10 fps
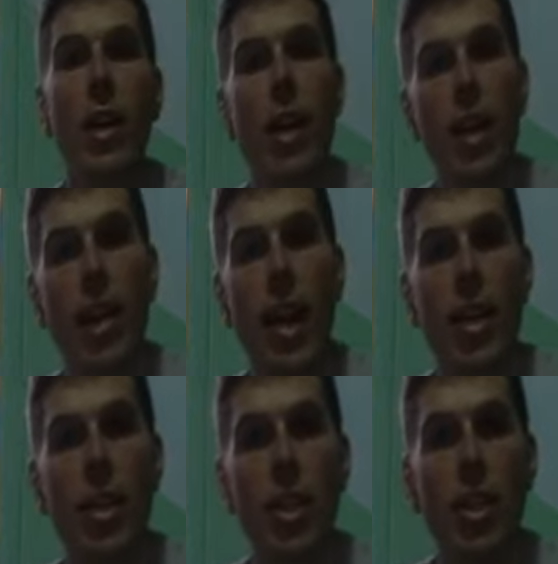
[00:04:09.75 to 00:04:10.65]
And
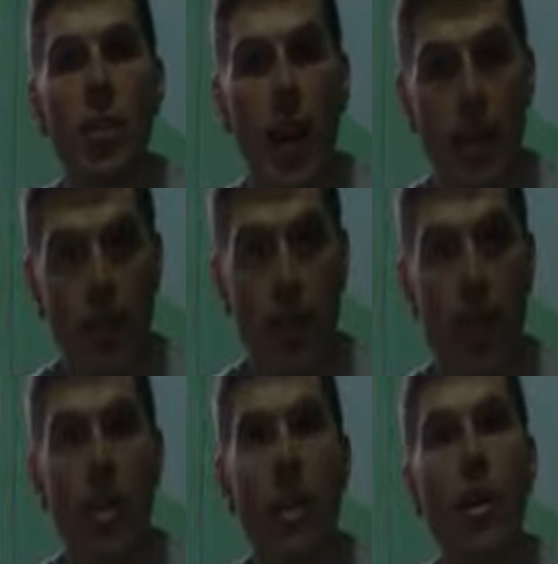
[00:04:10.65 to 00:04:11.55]
catching your
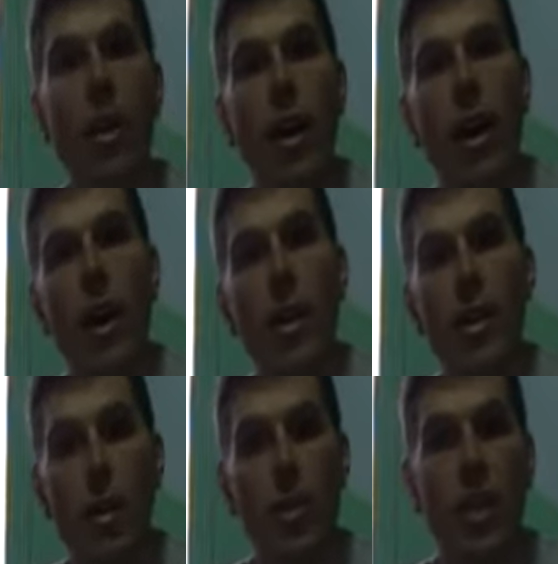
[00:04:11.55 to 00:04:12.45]
fancy
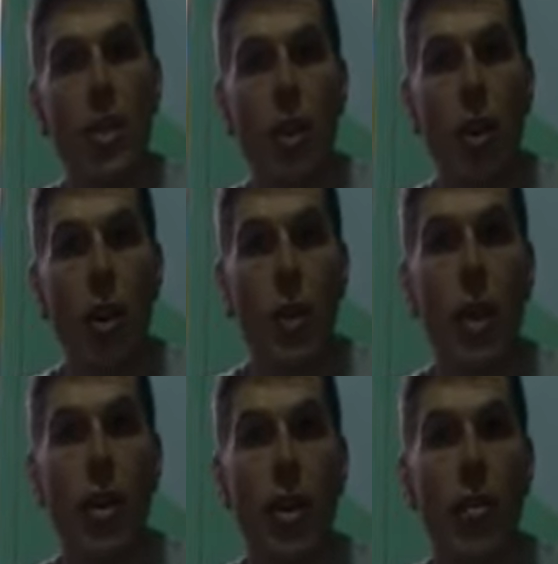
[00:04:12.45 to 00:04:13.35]
$600 rain gear on